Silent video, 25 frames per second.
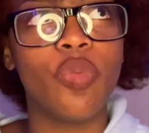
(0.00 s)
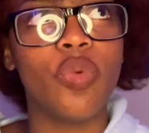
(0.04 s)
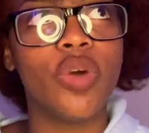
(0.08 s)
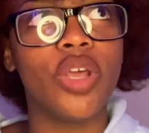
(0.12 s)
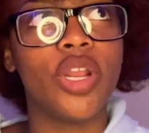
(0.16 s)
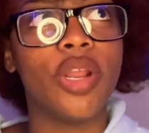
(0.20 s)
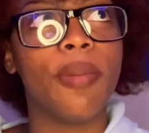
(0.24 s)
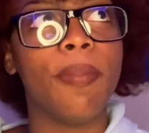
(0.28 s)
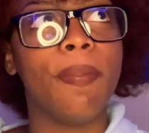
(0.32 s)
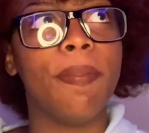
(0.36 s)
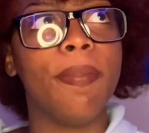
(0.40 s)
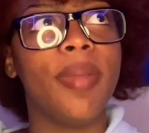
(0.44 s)
with
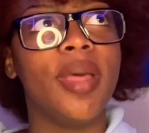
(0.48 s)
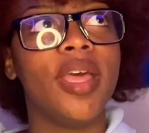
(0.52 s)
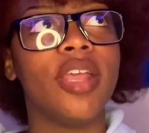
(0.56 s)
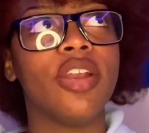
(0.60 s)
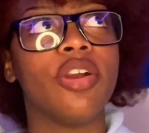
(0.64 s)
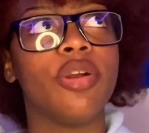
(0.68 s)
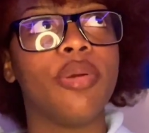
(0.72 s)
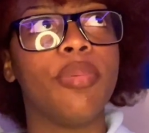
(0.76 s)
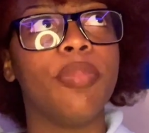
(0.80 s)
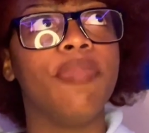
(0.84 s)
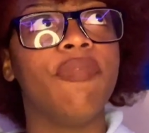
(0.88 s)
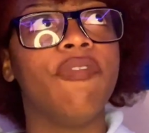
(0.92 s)
a
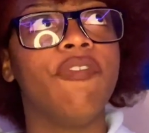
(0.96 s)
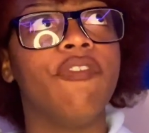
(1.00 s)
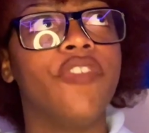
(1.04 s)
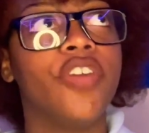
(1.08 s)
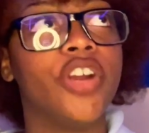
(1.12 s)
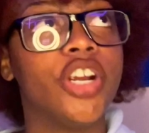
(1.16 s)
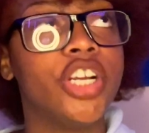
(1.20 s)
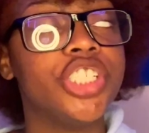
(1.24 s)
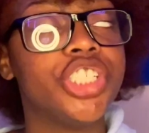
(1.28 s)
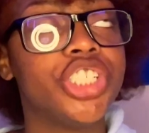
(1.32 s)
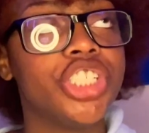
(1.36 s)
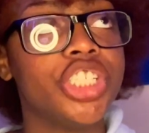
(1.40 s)
better
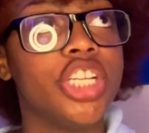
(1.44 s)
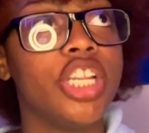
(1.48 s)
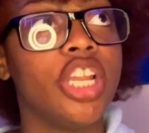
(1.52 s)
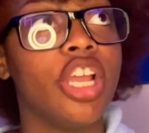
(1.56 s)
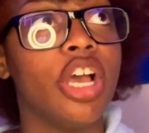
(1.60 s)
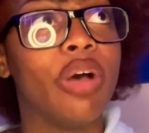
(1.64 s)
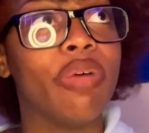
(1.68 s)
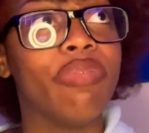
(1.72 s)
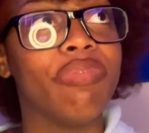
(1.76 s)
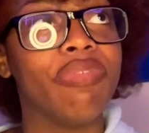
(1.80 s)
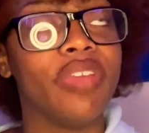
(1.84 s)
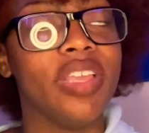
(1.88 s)
version
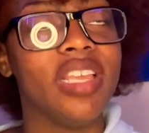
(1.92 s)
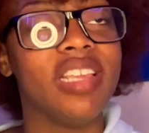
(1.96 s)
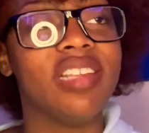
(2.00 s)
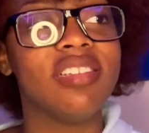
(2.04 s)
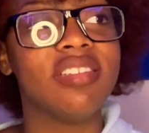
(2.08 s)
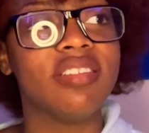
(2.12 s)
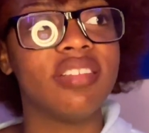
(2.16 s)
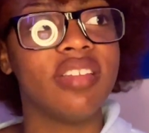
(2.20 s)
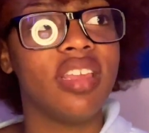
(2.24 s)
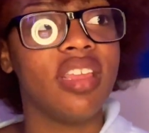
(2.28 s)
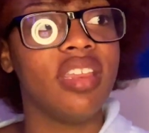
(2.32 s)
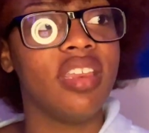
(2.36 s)
of
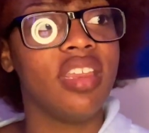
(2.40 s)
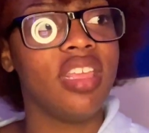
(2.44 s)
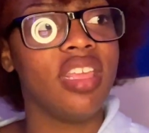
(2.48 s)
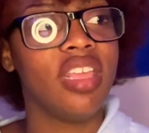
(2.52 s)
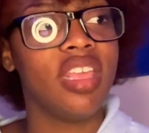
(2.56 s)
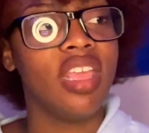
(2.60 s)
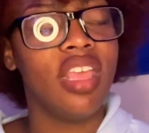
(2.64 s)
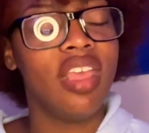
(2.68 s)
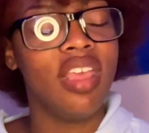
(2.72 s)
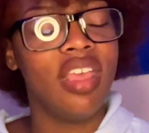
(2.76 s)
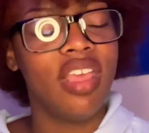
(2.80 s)
Isini.